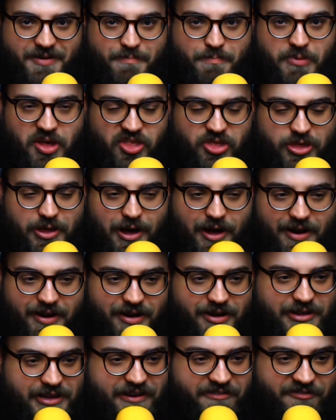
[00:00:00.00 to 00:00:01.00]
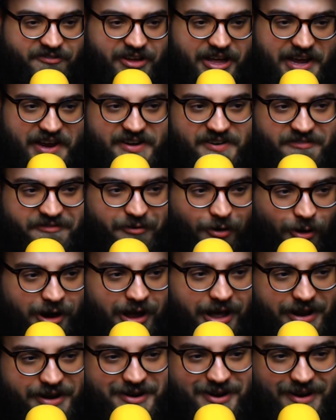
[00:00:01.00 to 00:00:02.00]
methodically fight
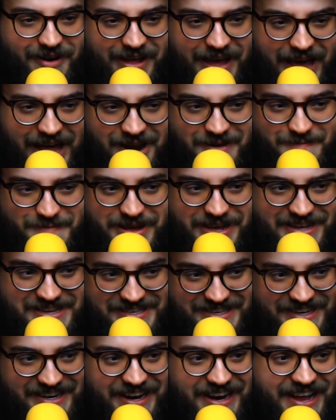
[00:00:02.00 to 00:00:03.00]
400 enemies.